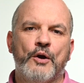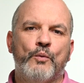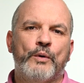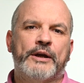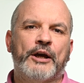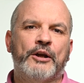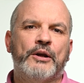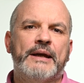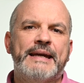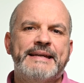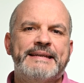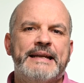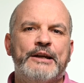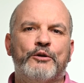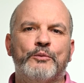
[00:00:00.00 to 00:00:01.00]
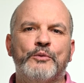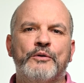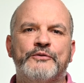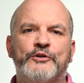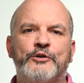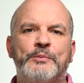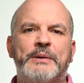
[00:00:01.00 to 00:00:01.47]
We can easily
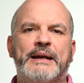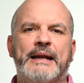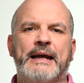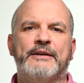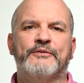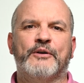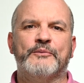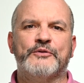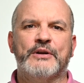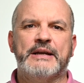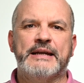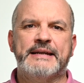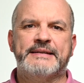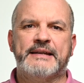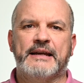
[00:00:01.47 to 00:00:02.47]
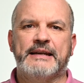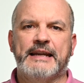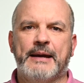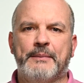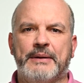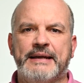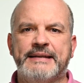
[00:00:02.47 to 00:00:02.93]
remove the duplicate from the list
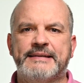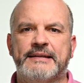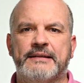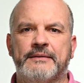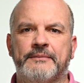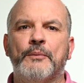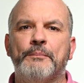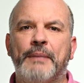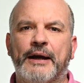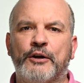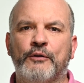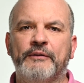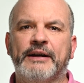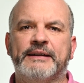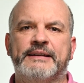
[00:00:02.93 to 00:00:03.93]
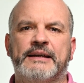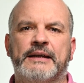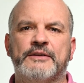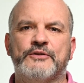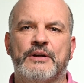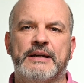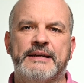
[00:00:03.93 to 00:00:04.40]
name list by
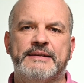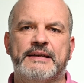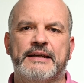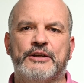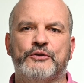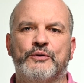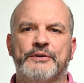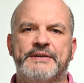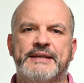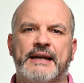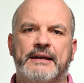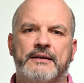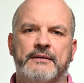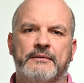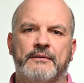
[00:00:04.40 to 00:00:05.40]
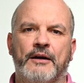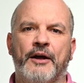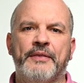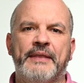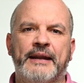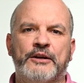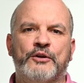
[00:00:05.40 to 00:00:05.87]
converting the list into a set
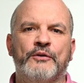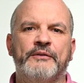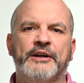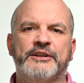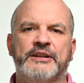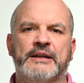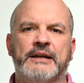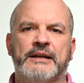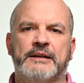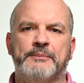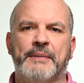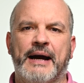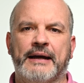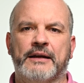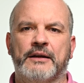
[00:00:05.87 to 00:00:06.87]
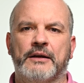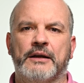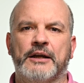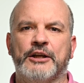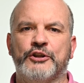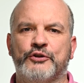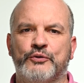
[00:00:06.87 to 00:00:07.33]
and then converting it back
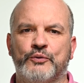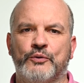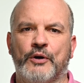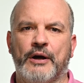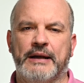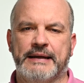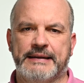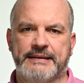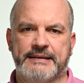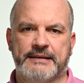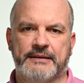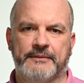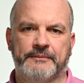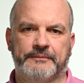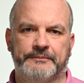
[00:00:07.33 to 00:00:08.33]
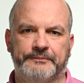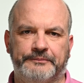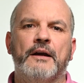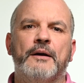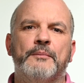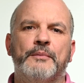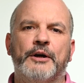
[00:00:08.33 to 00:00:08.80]
into a list.
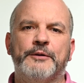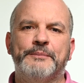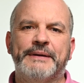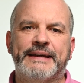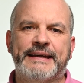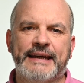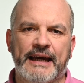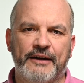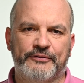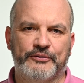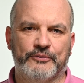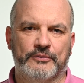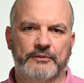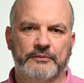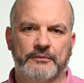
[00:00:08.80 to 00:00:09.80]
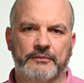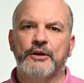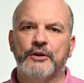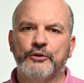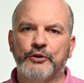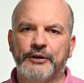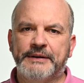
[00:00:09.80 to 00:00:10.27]
But be careful.
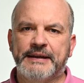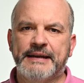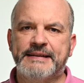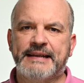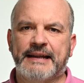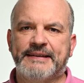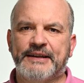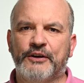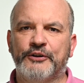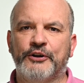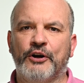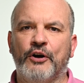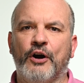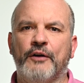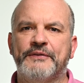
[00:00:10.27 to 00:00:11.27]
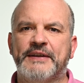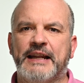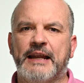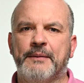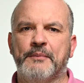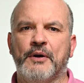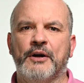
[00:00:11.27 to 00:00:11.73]
Notice that the order of the
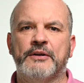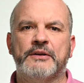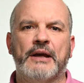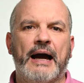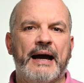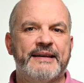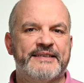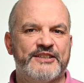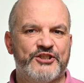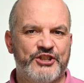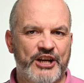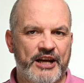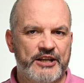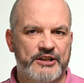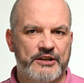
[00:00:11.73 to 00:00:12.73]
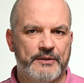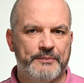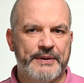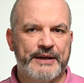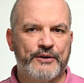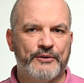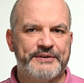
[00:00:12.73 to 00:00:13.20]
element has changed
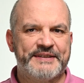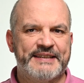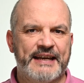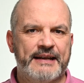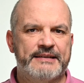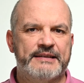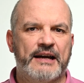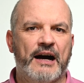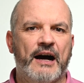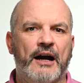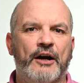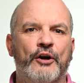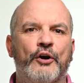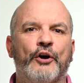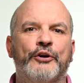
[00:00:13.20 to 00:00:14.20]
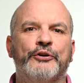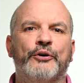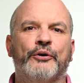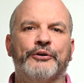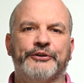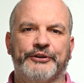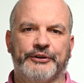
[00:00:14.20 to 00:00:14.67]
because sets are
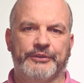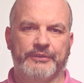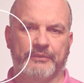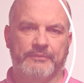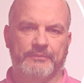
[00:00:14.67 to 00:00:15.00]
unordered.